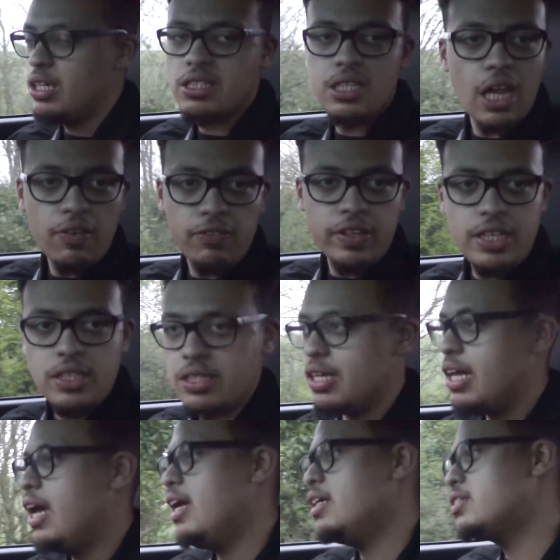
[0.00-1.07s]
lovely, isn't
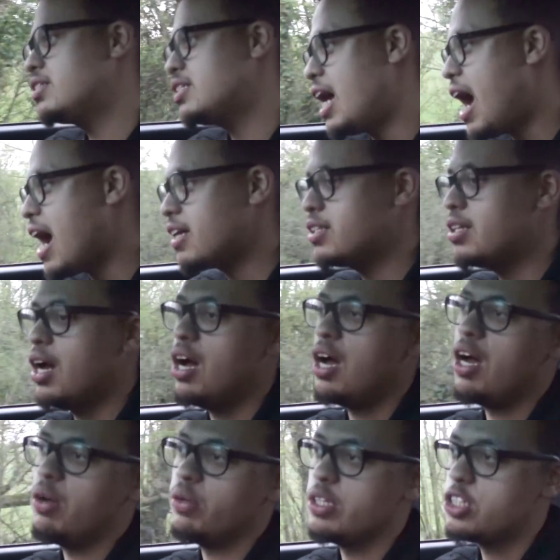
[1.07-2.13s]
it? It's
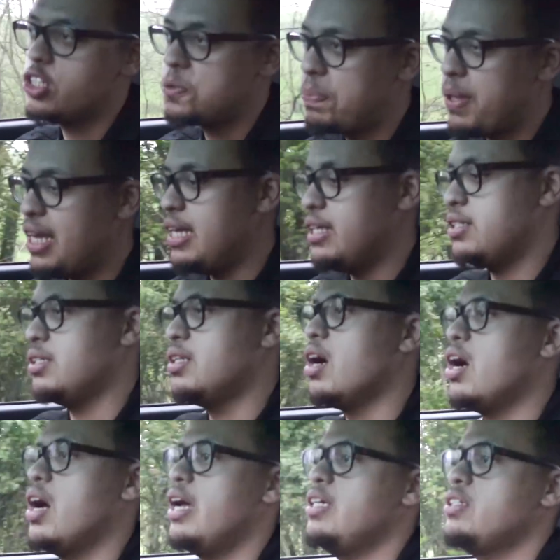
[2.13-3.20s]
tactile, the speed's
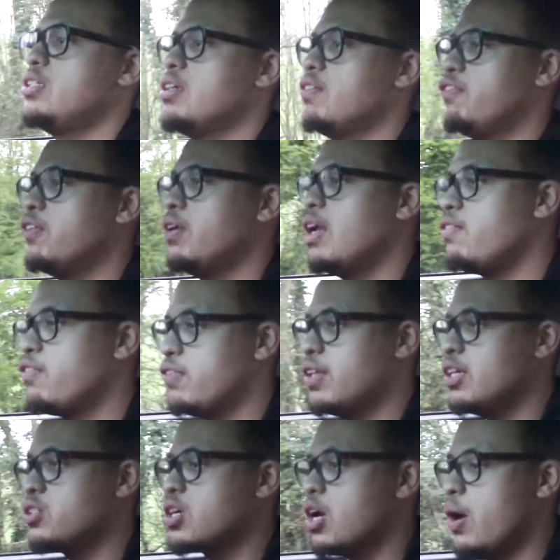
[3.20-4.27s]
nice, you can feel everything
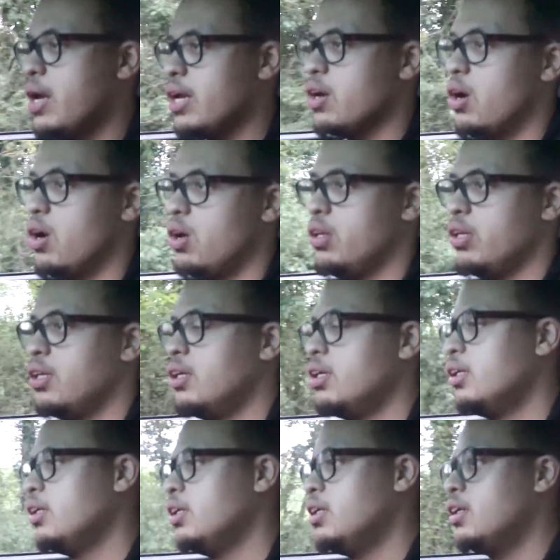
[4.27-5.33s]
that's going on.
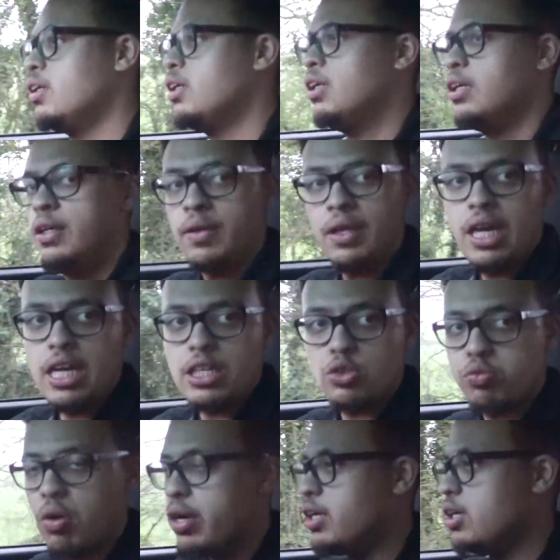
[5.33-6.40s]
It's
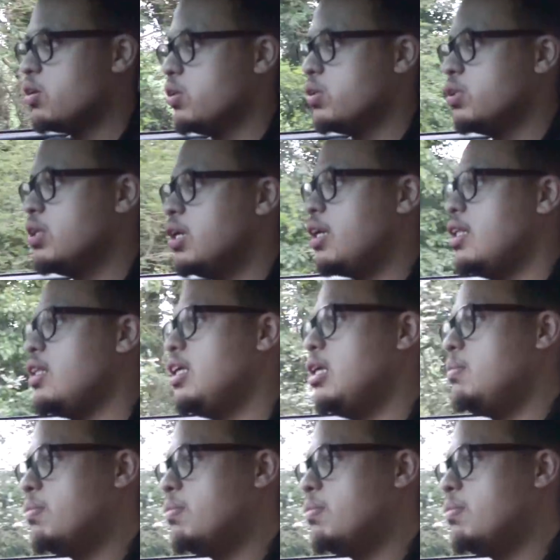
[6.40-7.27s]
running on the